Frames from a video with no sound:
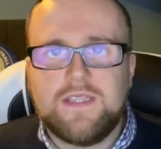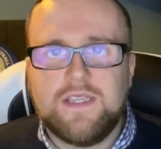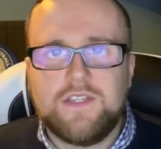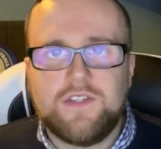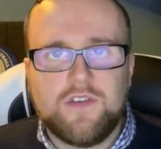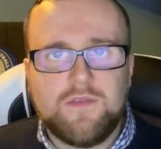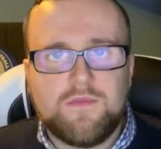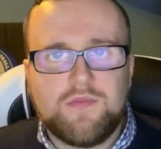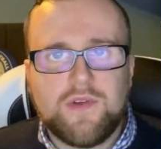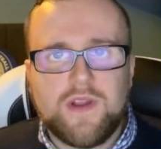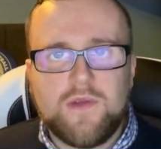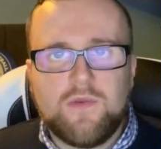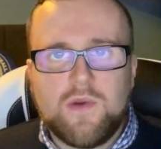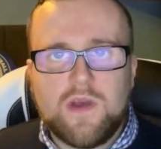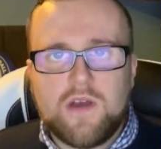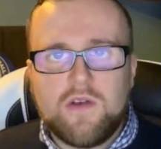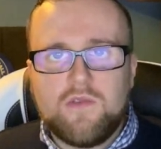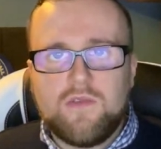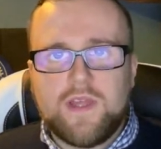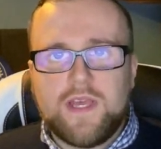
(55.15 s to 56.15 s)
They're doing pretty
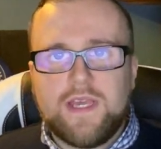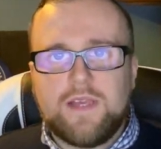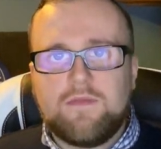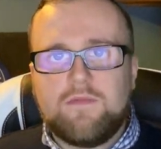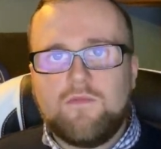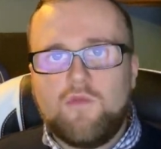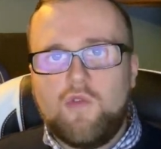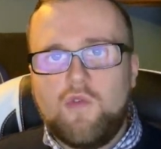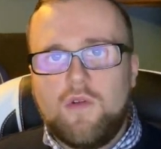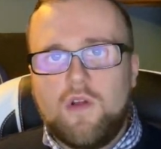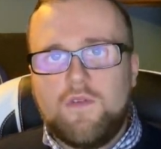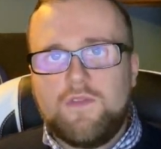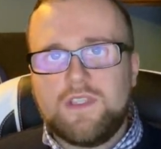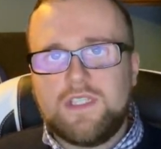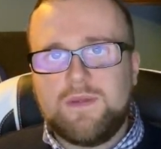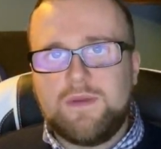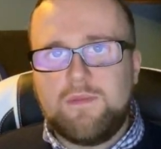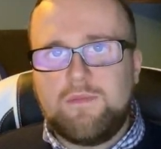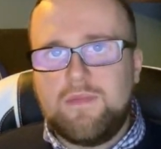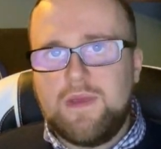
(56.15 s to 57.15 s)
well. They will
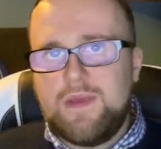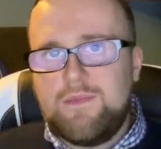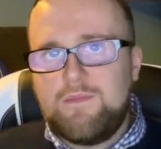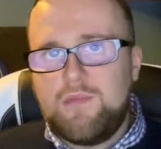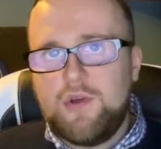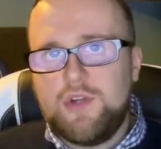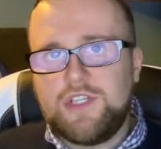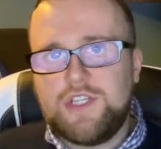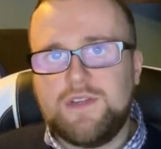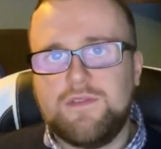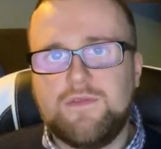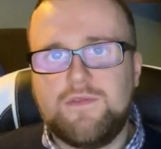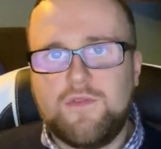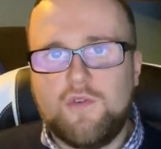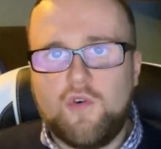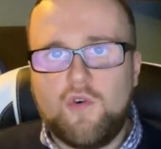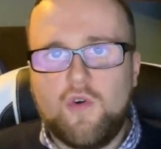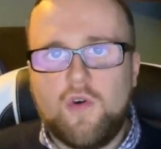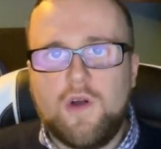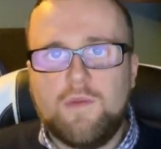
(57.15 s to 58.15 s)
obviously be pushing
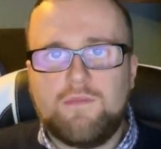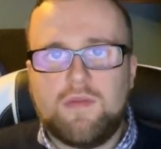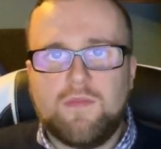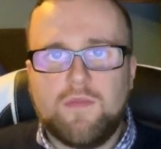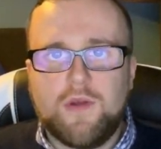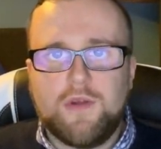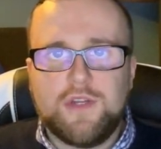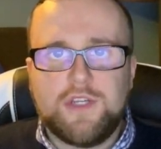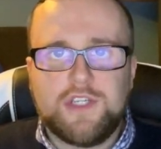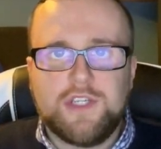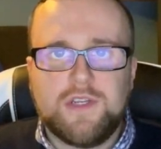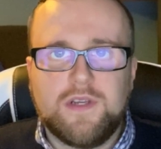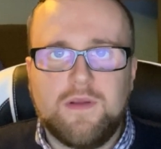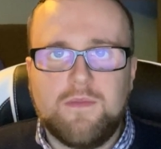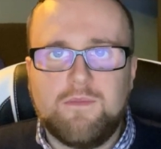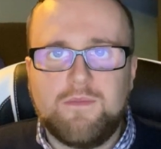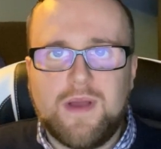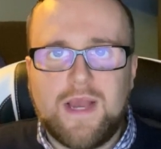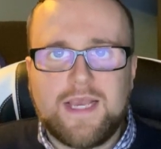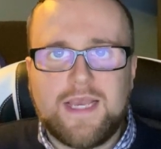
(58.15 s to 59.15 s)
for
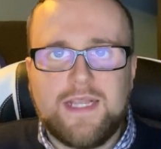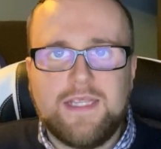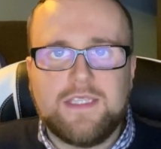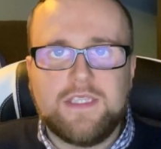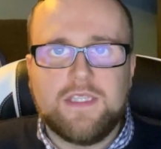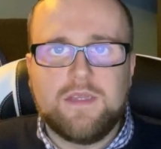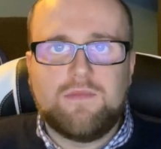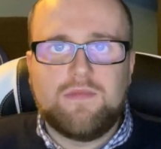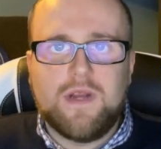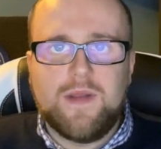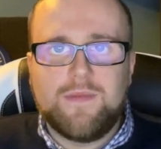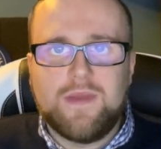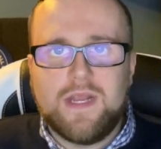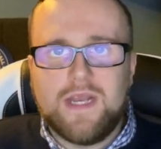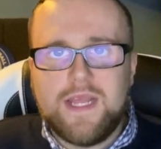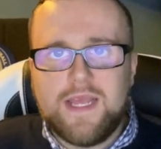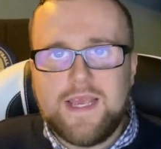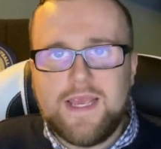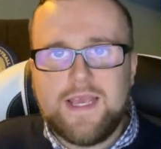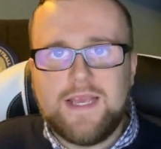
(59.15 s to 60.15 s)
promotion back into the Premier
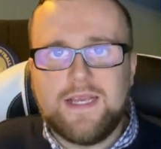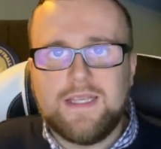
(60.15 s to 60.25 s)
League.